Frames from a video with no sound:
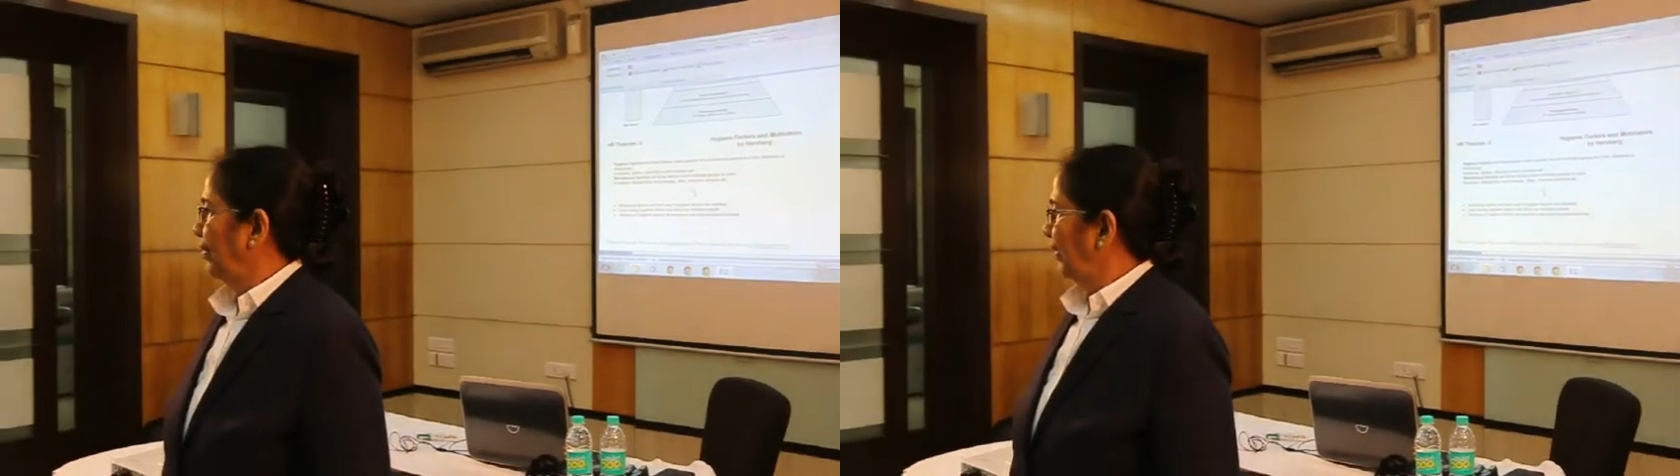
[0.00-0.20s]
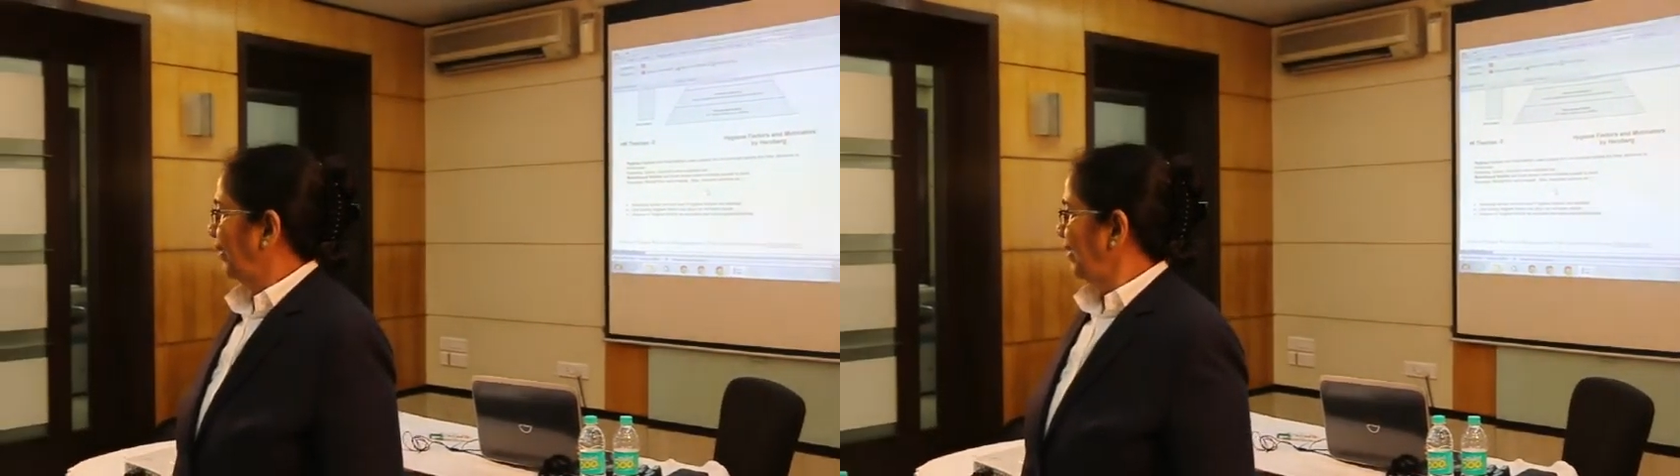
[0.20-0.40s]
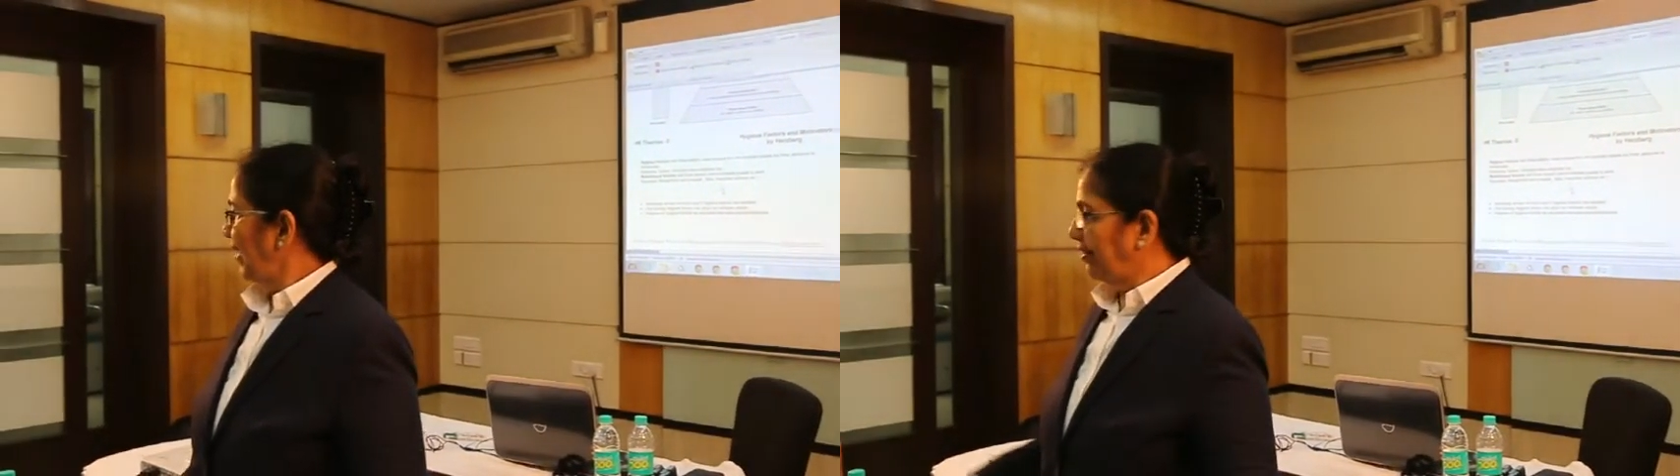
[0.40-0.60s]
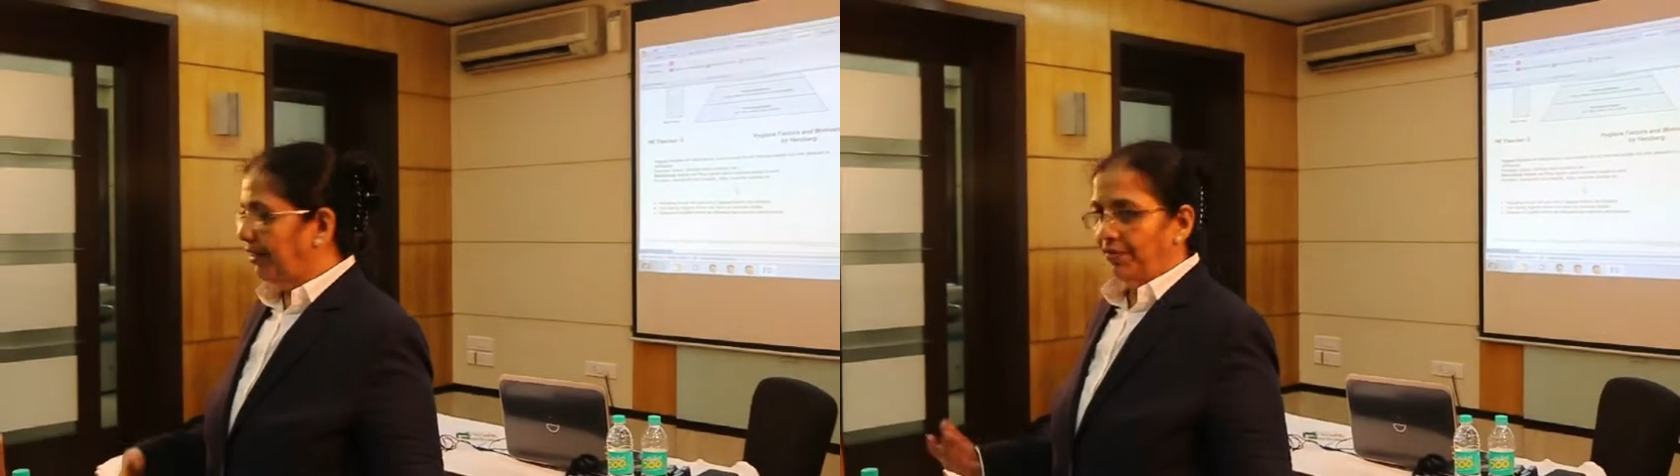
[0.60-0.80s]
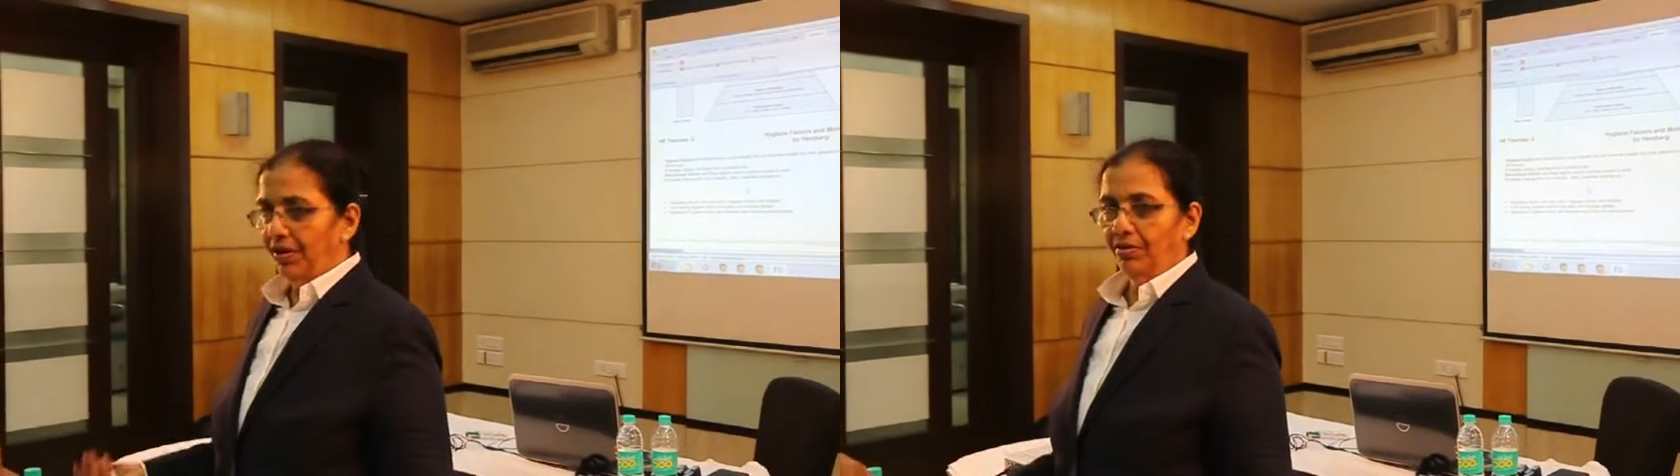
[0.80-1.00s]
Can I say
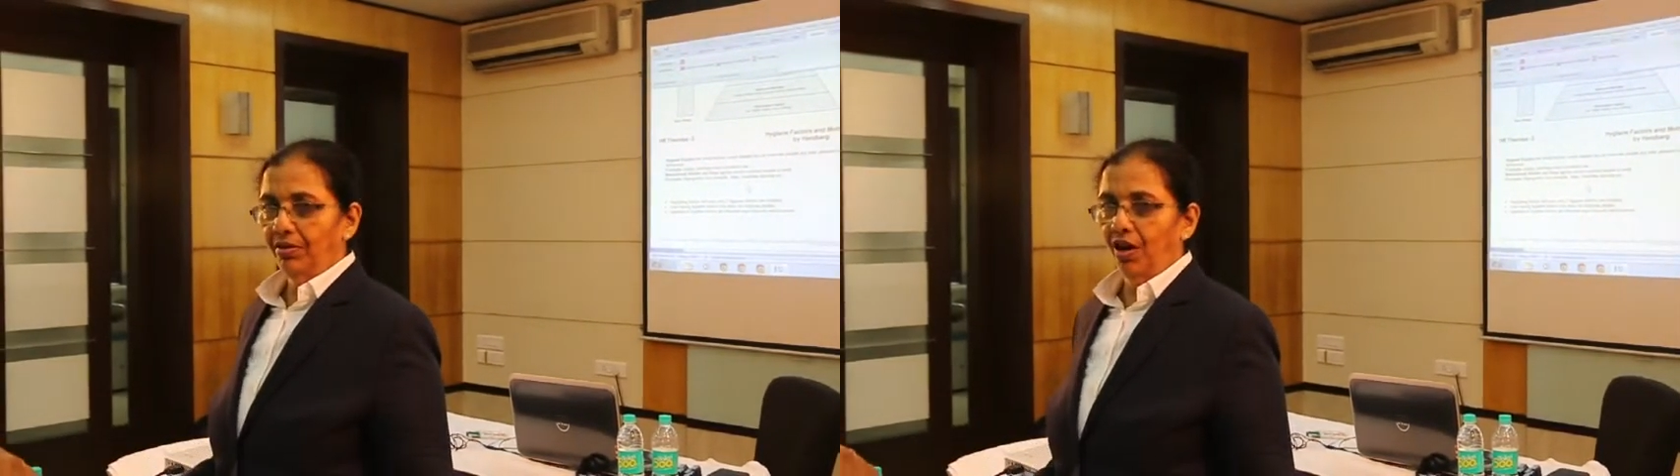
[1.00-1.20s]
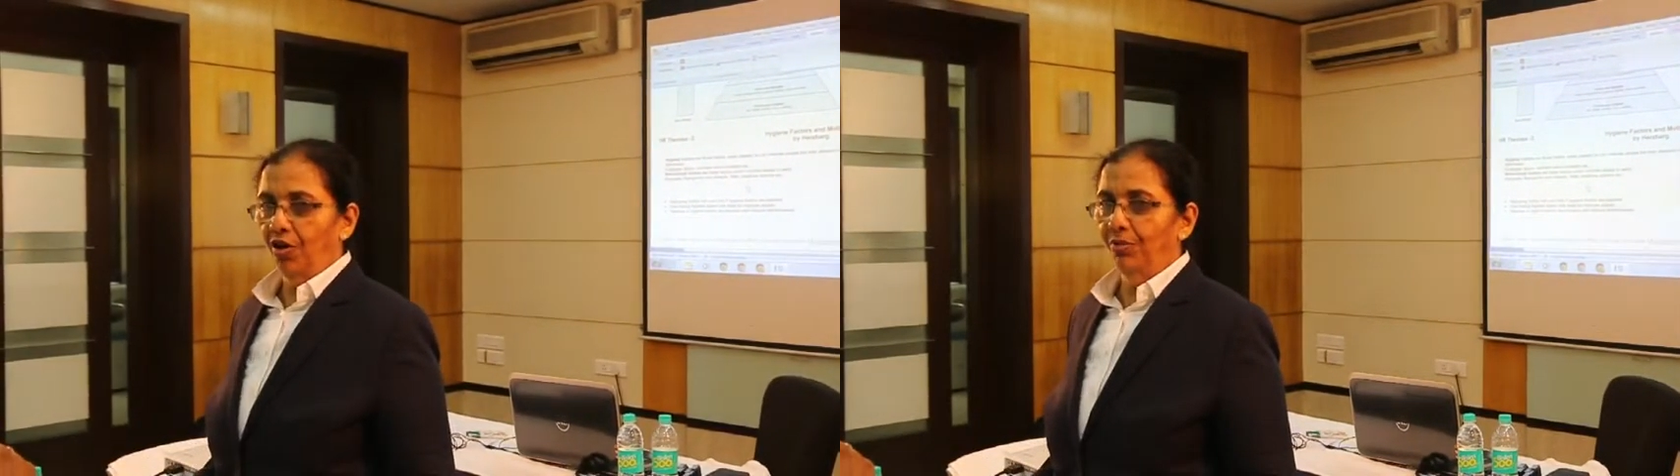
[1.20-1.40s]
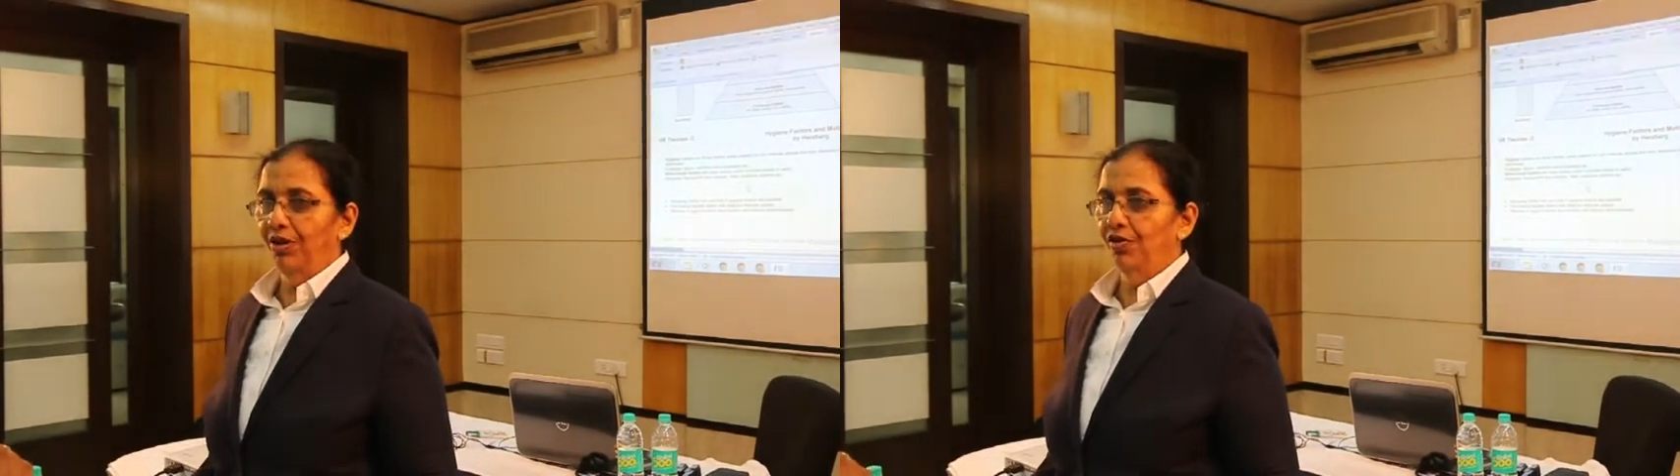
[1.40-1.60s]
other way around? How many